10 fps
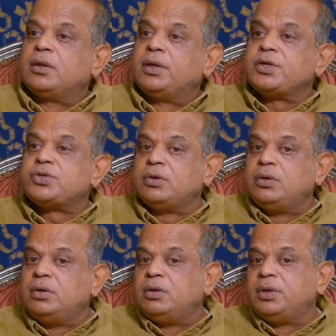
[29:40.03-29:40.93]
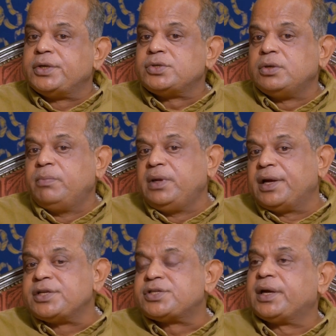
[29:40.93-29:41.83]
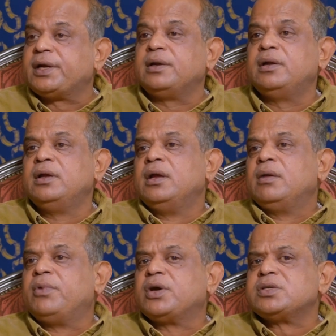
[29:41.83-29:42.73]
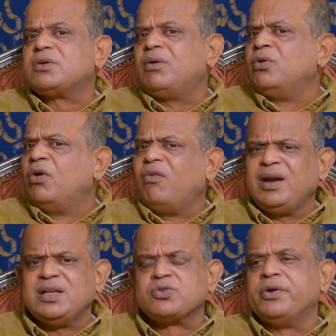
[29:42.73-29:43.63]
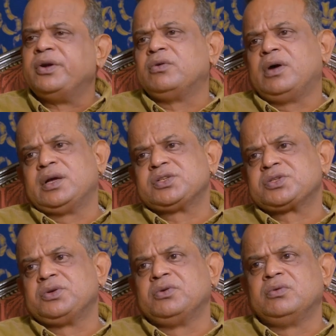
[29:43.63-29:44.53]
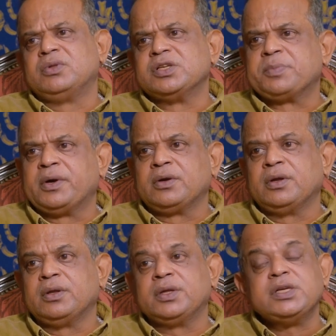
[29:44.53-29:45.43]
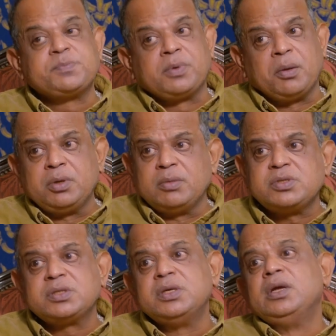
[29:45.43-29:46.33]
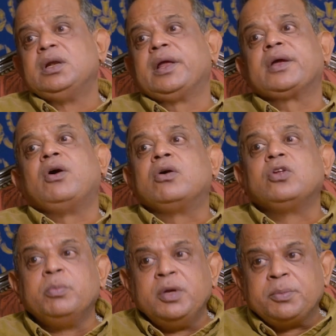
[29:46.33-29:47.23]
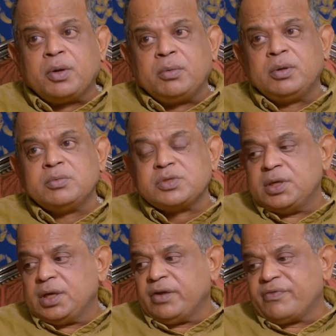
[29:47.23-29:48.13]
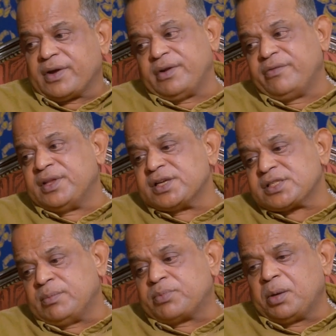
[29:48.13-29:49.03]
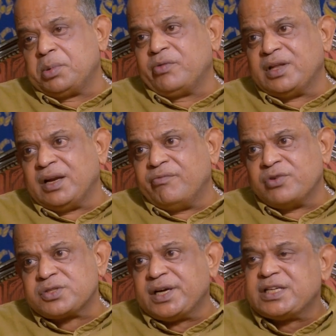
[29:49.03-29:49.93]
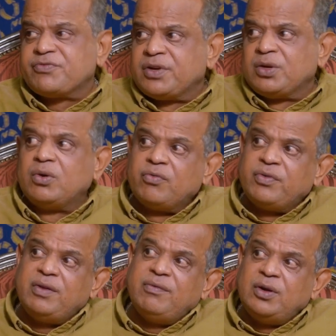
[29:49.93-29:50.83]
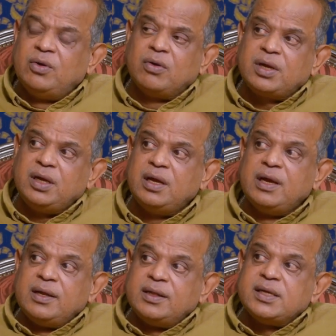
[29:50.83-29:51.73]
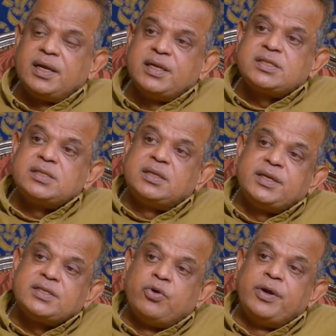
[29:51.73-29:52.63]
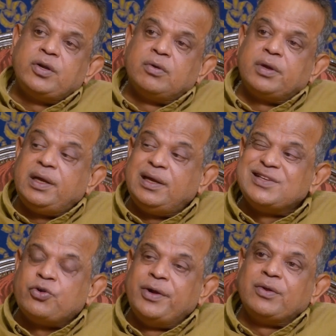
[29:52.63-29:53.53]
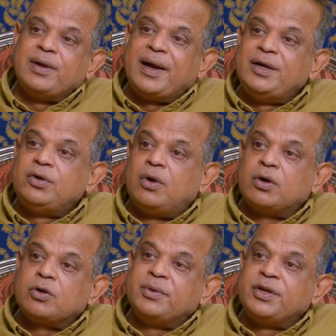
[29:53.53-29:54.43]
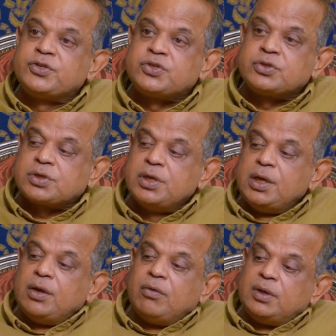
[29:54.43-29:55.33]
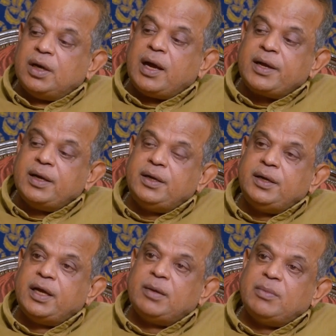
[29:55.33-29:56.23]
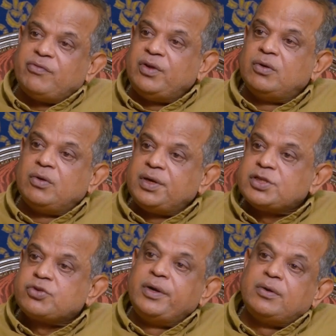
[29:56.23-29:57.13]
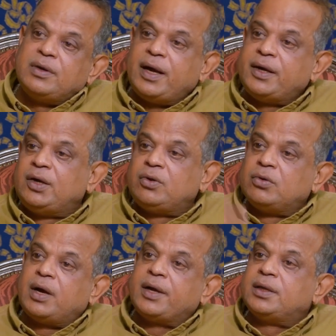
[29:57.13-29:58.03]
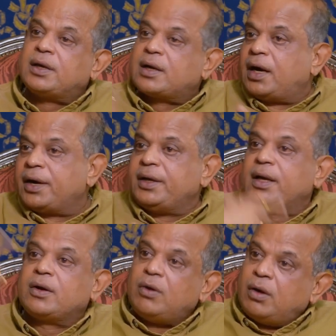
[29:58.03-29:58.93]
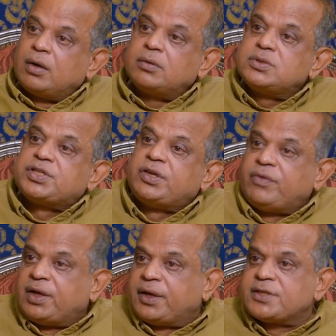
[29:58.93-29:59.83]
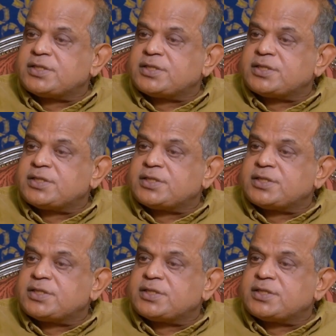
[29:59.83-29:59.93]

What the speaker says: They should be agile, because no one is going to ask you this problems like autoimmune problems. If there is some problem in the lymphocytes, we will know ki he is going to land into autoimmune issues. The higher D dimer, we know he is going to land into either cardiac or CVAs.